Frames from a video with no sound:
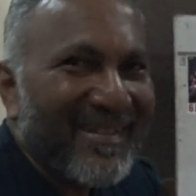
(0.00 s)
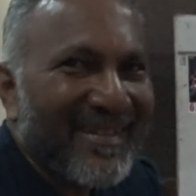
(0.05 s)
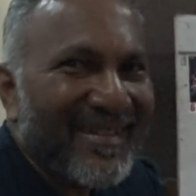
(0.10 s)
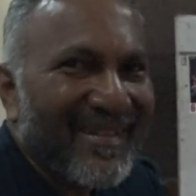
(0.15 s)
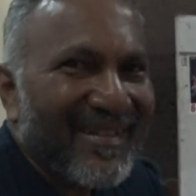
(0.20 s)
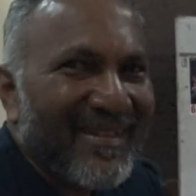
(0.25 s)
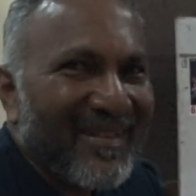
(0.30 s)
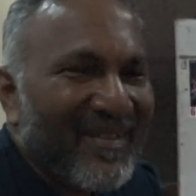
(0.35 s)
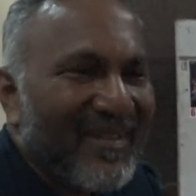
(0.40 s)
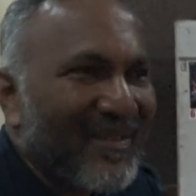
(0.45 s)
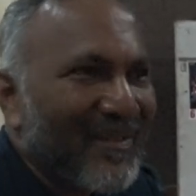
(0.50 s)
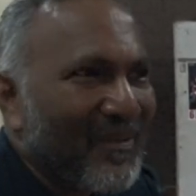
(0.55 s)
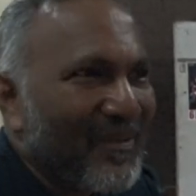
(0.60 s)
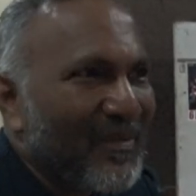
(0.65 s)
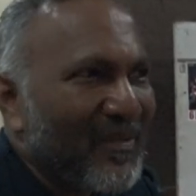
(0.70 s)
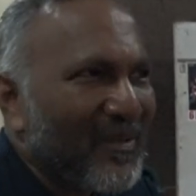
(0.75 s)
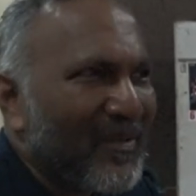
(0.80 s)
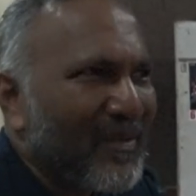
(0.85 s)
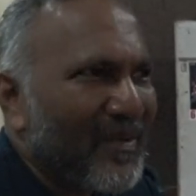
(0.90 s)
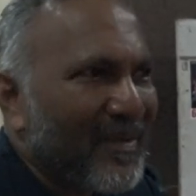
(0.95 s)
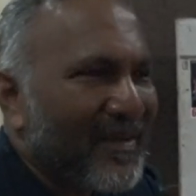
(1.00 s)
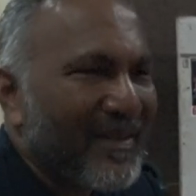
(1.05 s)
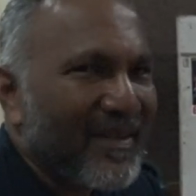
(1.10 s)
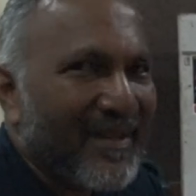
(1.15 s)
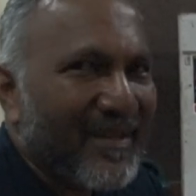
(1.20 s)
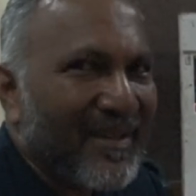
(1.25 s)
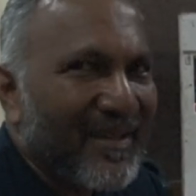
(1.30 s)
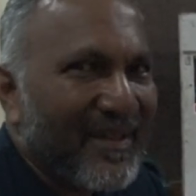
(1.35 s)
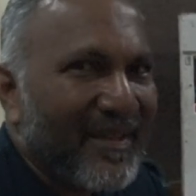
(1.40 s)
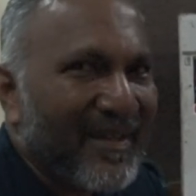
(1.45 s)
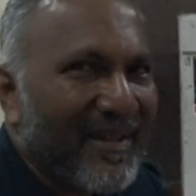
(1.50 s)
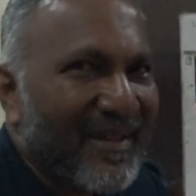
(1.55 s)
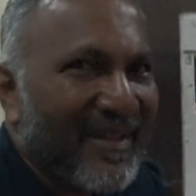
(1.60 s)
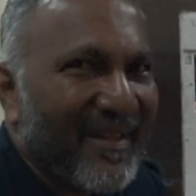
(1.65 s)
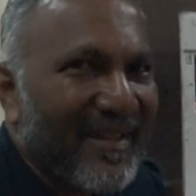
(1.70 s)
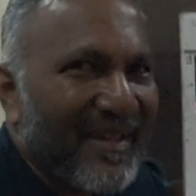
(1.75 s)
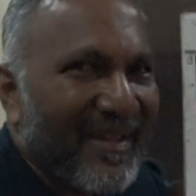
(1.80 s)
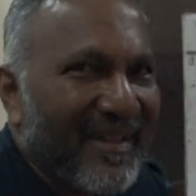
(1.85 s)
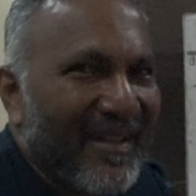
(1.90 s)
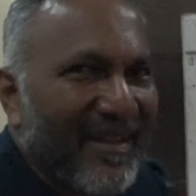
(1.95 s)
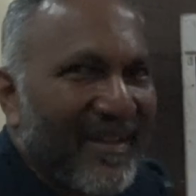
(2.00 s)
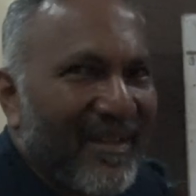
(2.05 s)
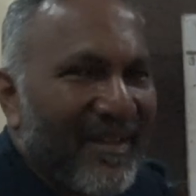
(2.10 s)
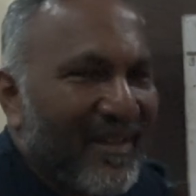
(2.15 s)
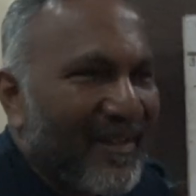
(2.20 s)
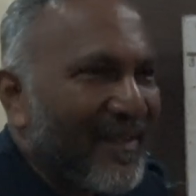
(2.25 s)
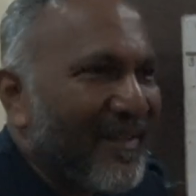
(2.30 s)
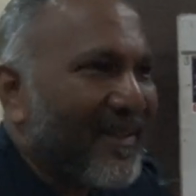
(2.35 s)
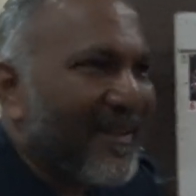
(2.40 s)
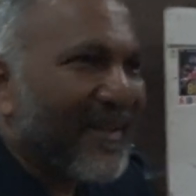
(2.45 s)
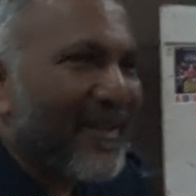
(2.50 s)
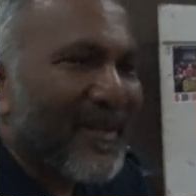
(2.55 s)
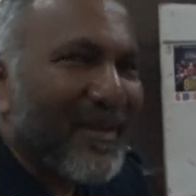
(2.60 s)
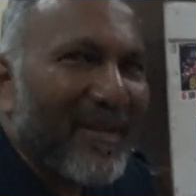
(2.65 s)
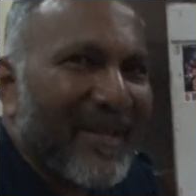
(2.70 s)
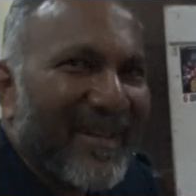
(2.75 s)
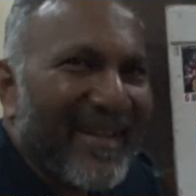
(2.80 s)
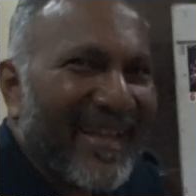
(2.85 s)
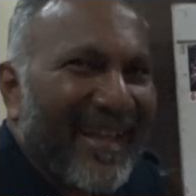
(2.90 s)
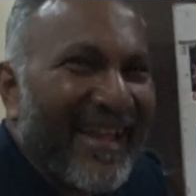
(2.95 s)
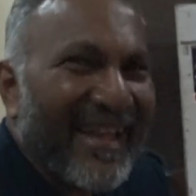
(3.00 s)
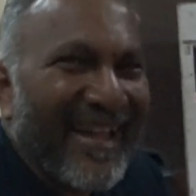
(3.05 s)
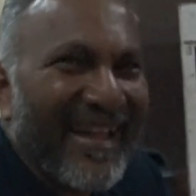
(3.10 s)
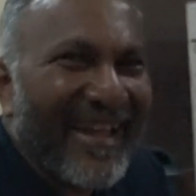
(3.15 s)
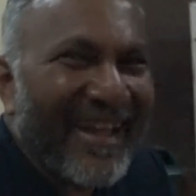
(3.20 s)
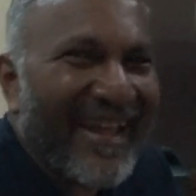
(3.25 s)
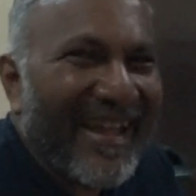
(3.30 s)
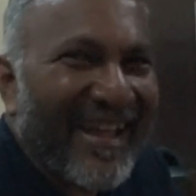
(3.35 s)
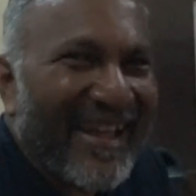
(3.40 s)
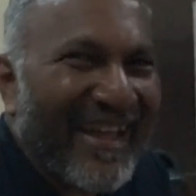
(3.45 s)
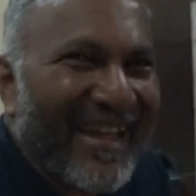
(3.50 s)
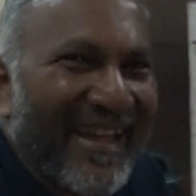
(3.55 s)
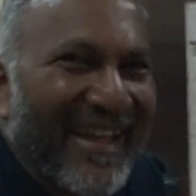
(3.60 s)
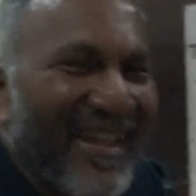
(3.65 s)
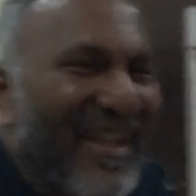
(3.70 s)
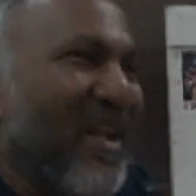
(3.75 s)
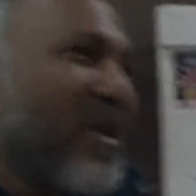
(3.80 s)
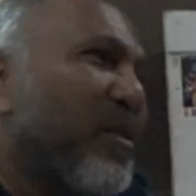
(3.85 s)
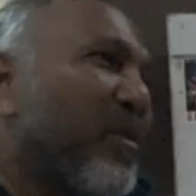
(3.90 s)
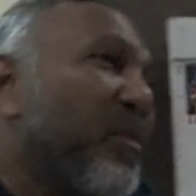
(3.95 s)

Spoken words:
Yeah. Thanks so much, Joe, for sharing all your experiences.